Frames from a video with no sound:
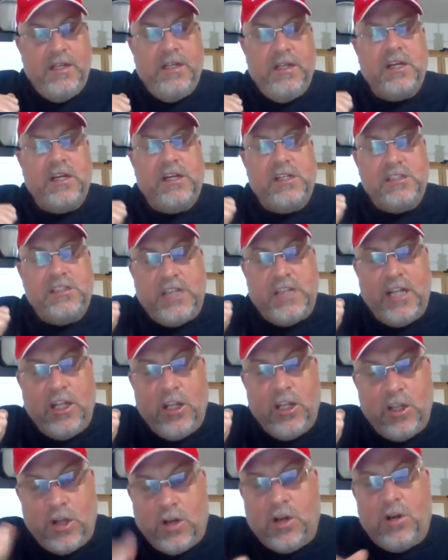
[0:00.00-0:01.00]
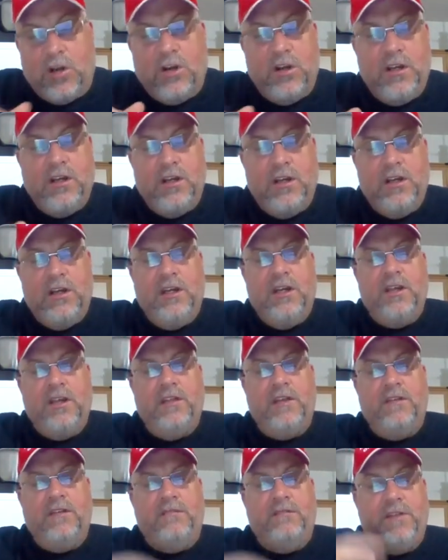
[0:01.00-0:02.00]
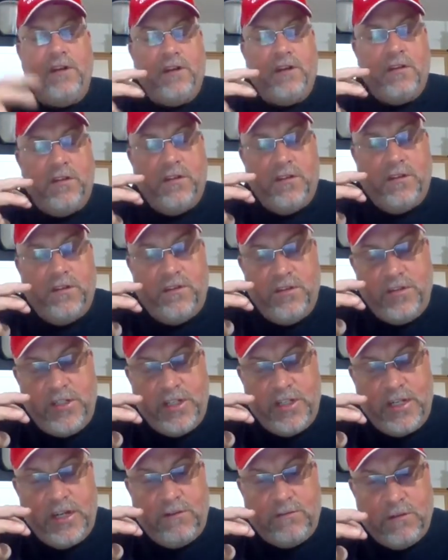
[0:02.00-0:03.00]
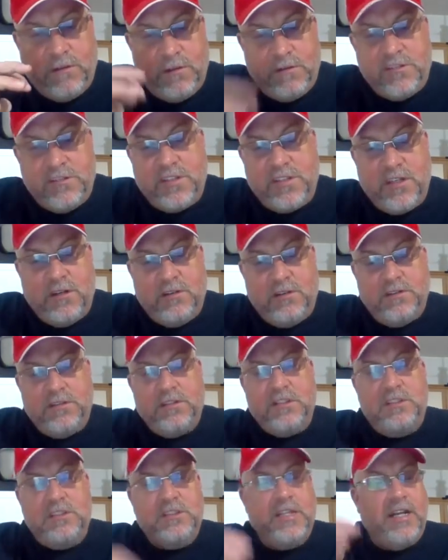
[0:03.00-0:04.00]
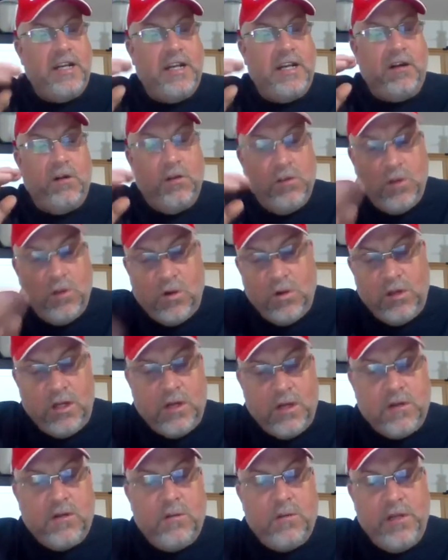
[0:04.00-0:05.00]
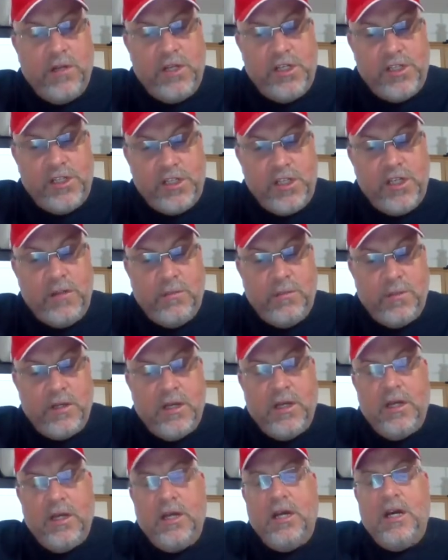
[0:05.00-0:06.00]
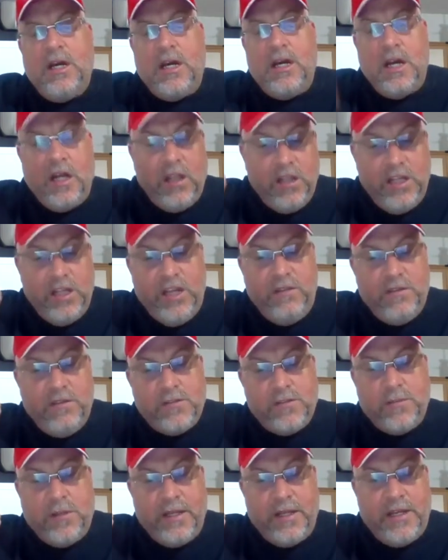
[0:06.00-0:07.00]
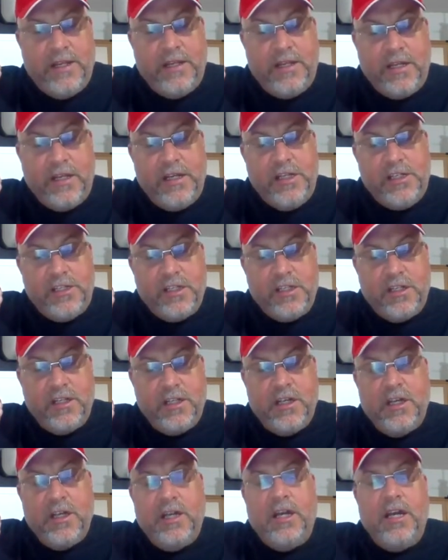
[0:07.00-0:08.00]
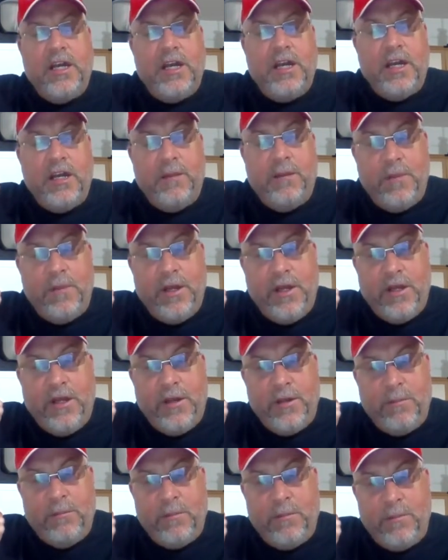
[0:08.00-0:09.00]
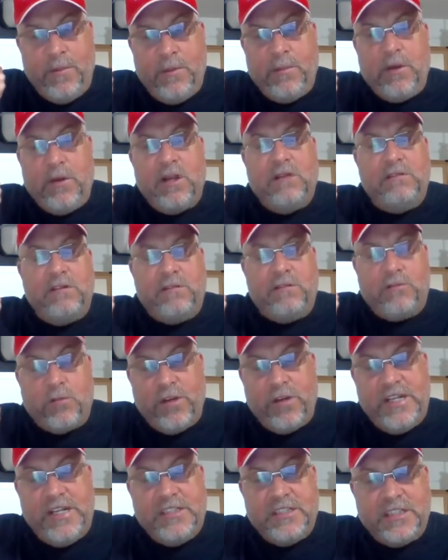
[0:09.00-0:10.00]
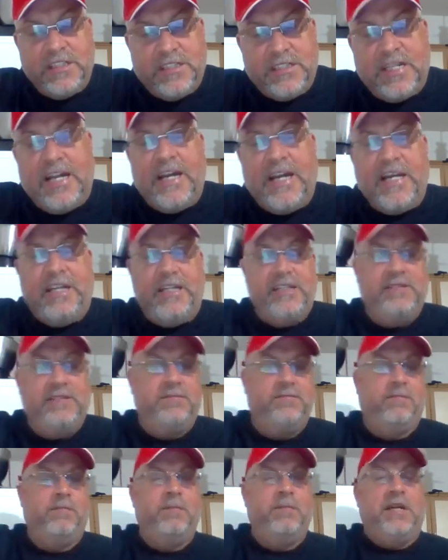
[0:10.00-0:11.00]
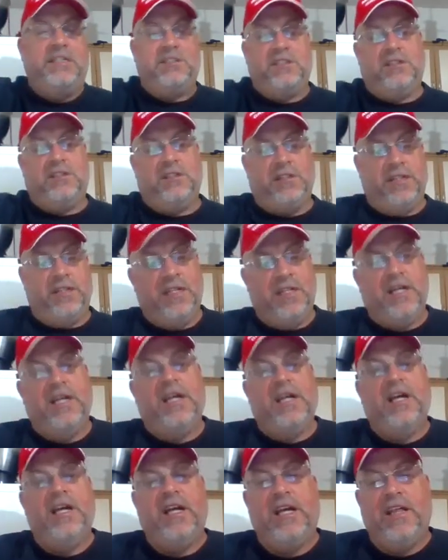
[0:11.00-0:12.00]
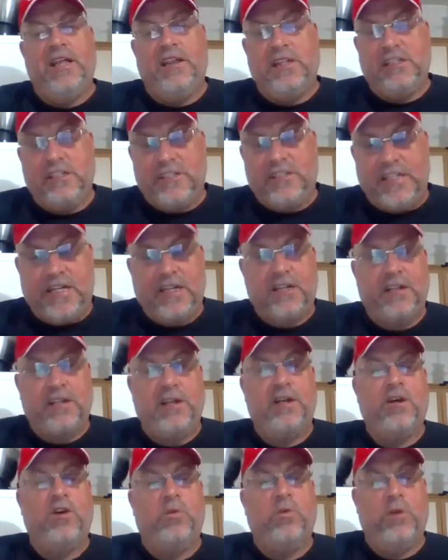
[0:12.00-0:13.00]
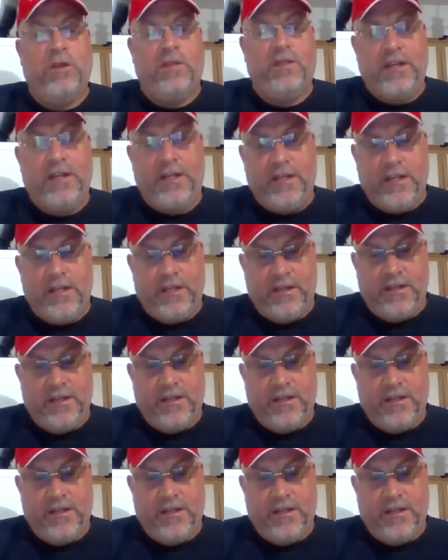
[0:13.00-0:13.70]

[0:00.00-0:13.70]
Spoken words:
because they learned. They figured the shit out for themselves. They're saying, I'll no longer be sheep. I'll leave this plantation and be a member of a free society, basically. And that's exactly what they did.